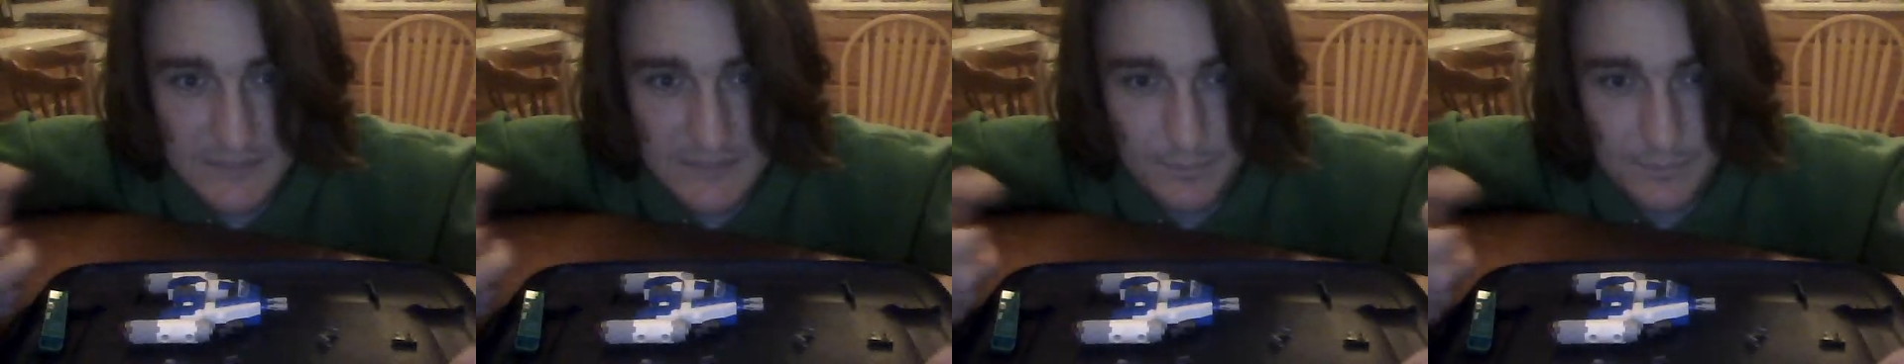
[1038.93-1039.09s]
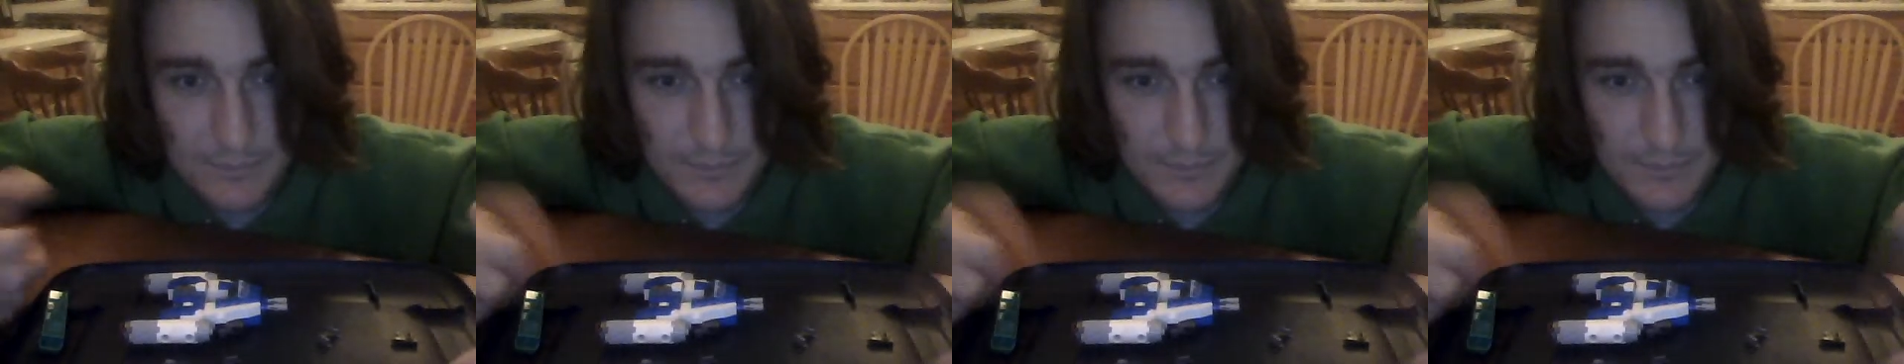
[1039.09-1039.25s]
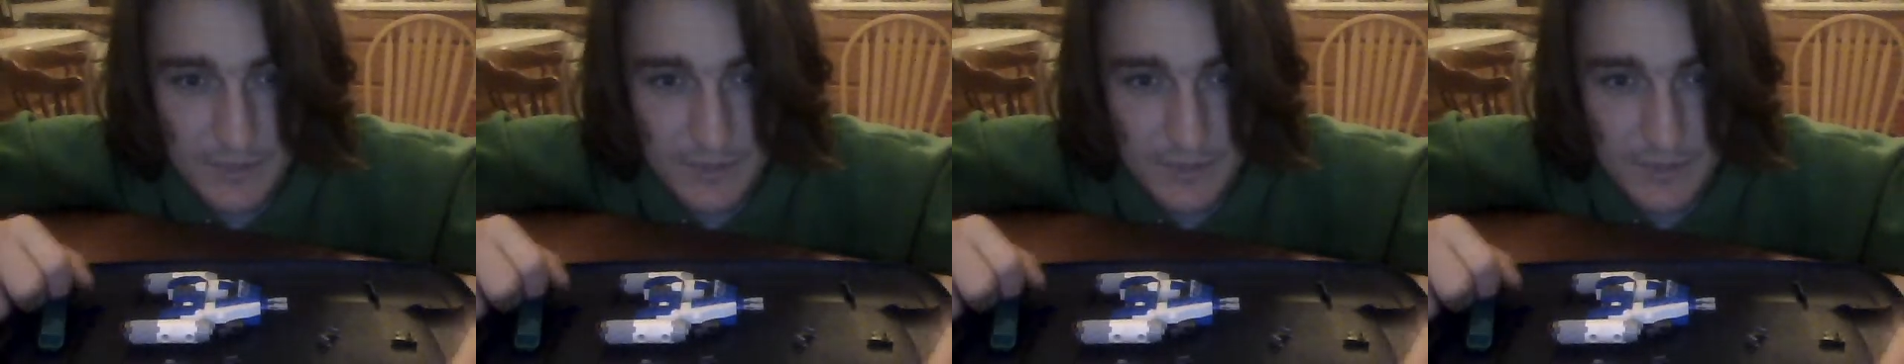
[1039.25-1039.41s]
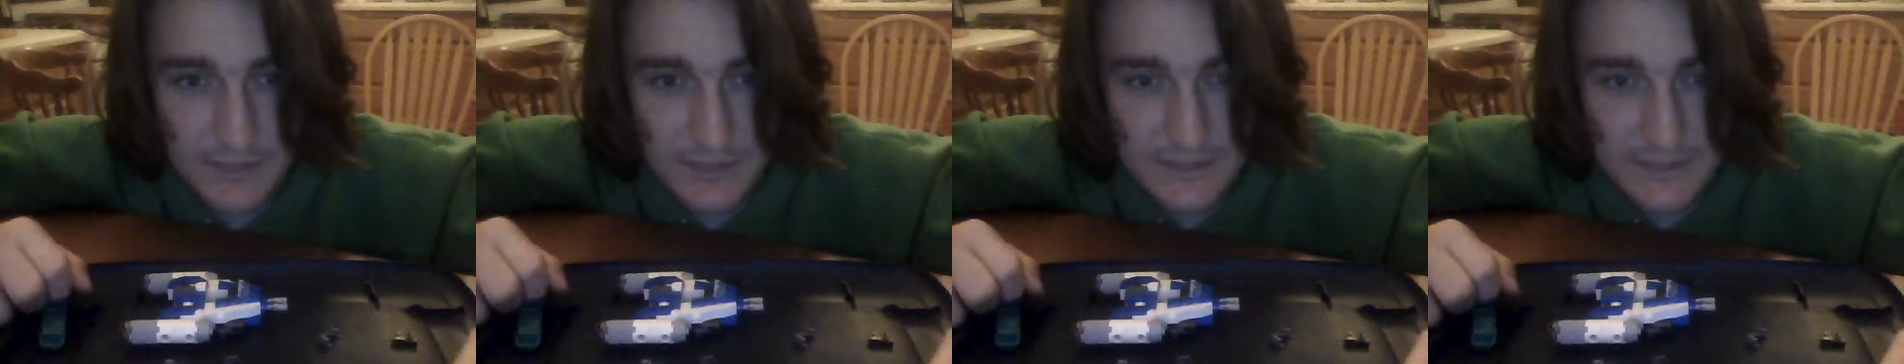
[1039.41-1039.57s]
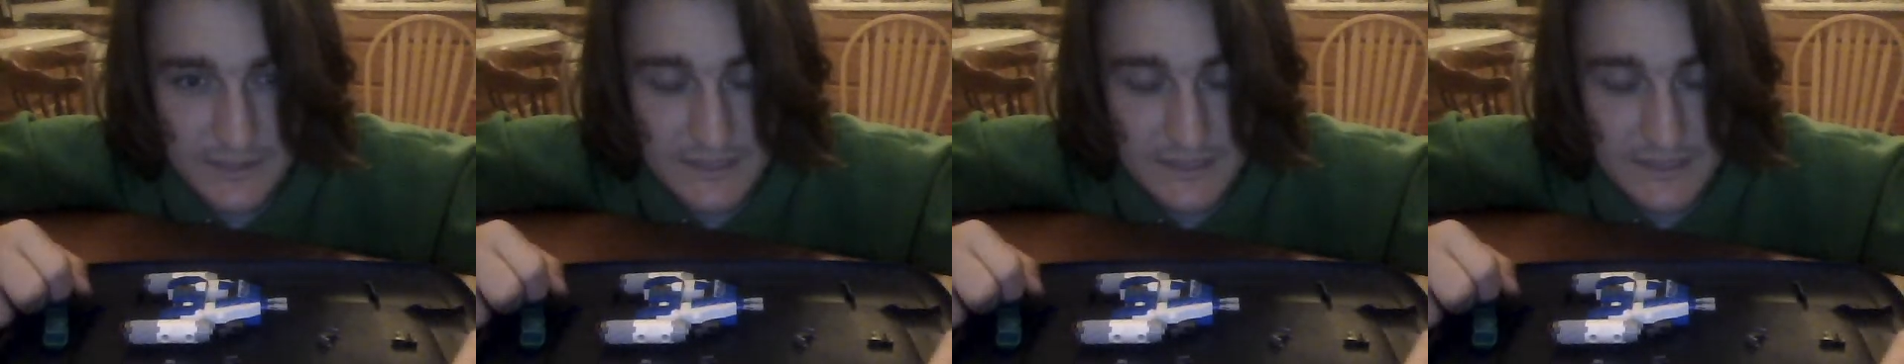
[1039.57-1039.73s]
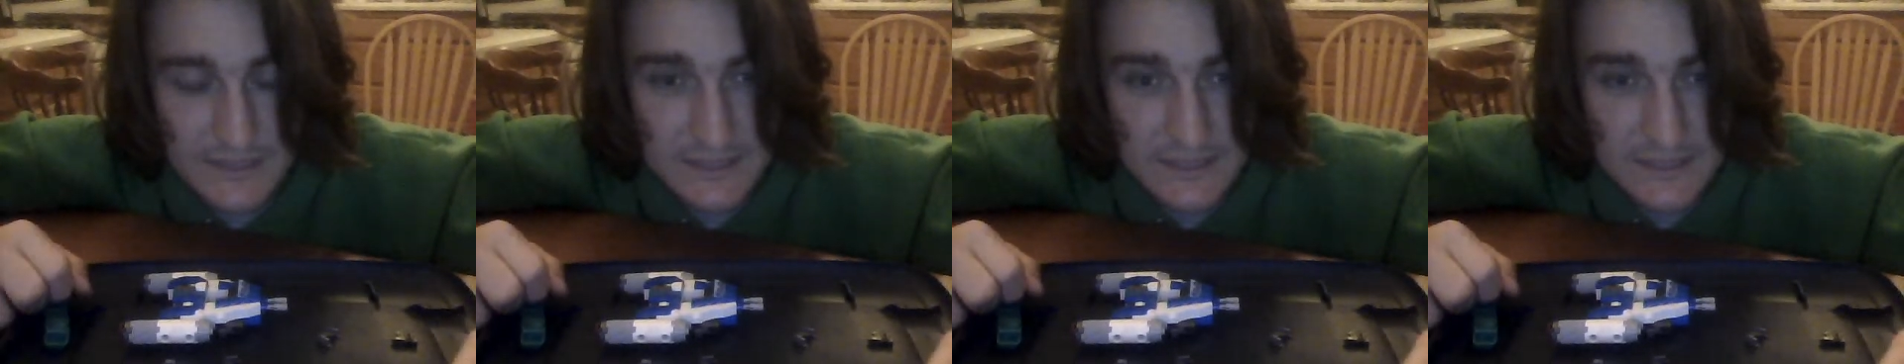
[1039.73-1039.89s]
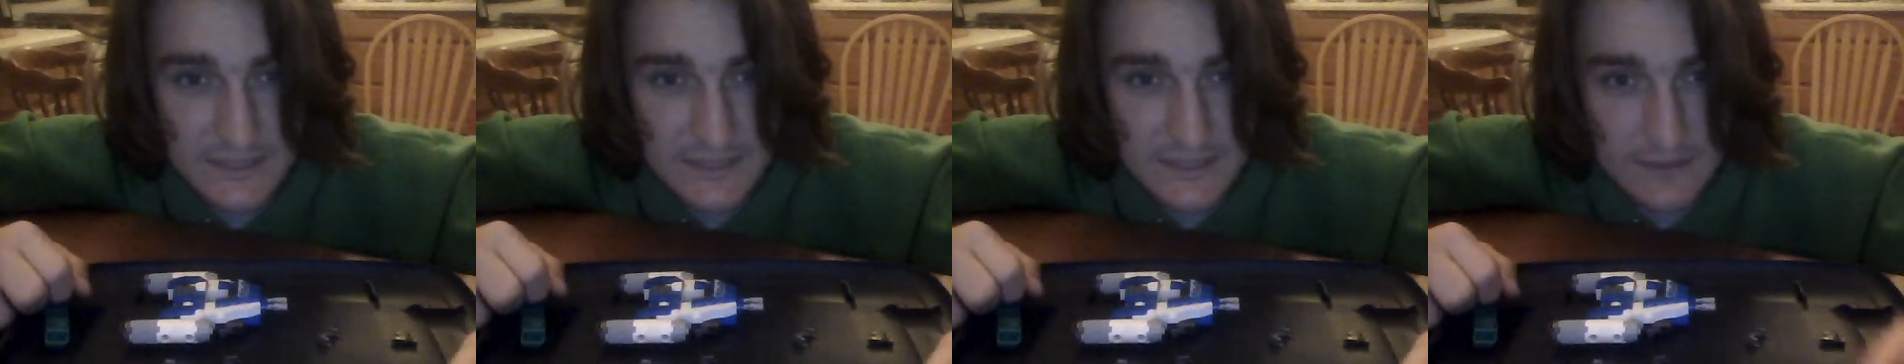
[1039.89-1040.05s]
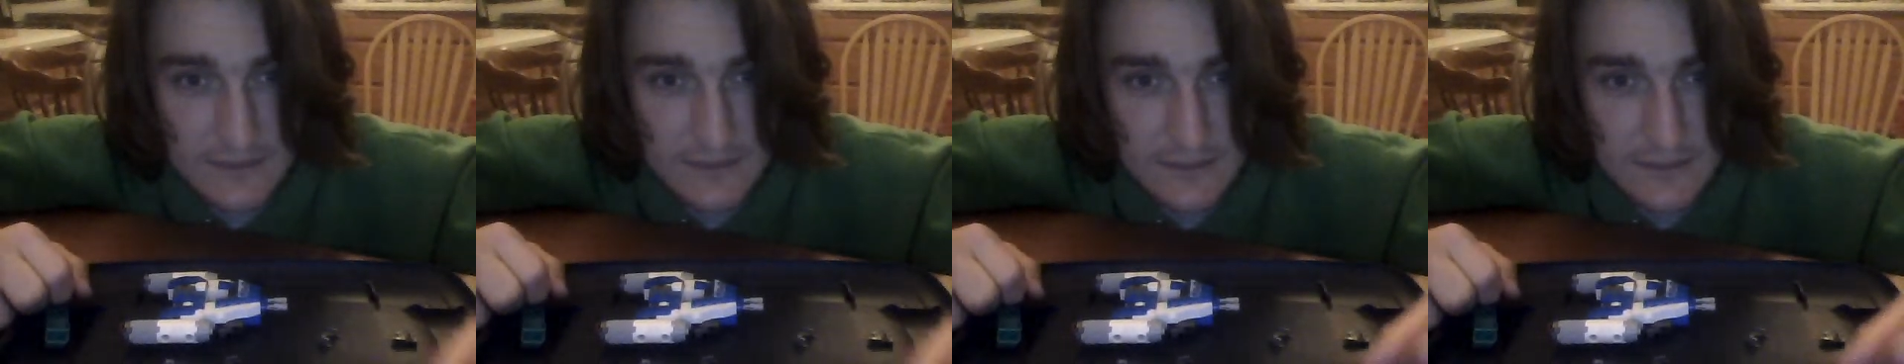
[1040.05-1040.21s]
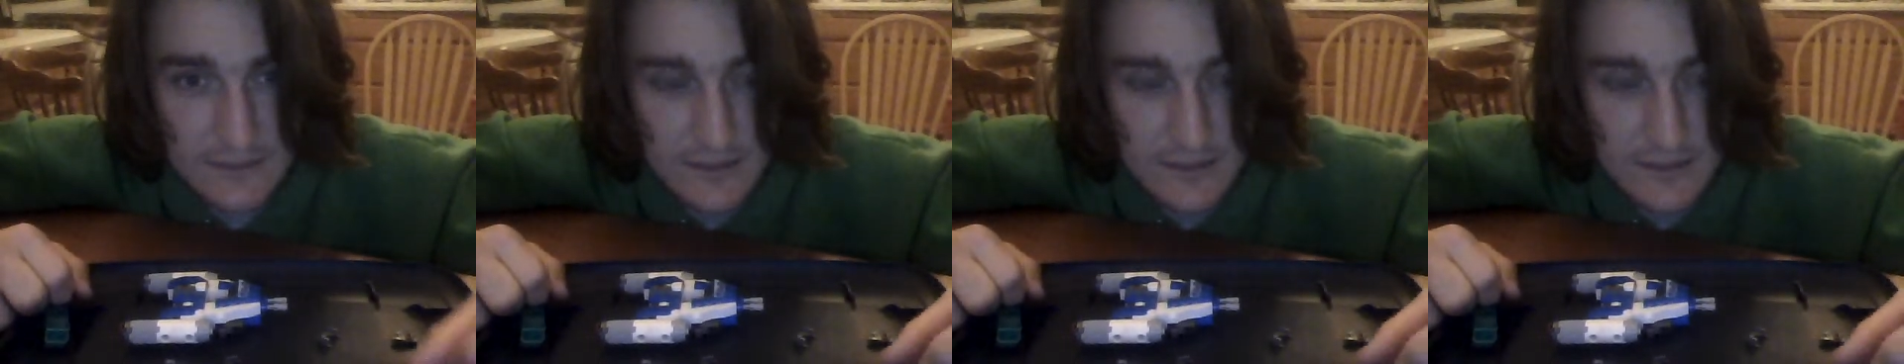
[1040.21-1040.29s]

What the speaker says: pretty good discount.